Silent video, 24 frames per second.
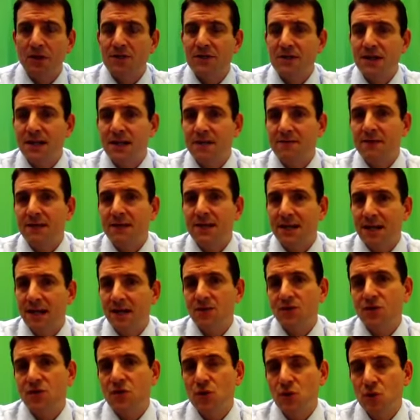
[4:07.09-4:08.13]
does not have the
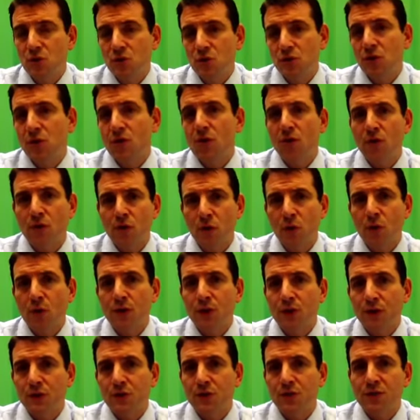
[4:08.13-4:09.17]
constitutional
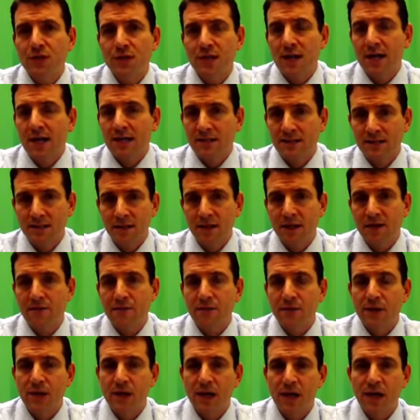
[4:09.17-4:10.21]
authority to deny
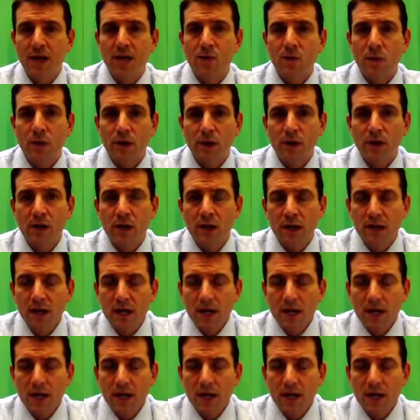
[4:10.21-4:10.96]
slavery anywhere,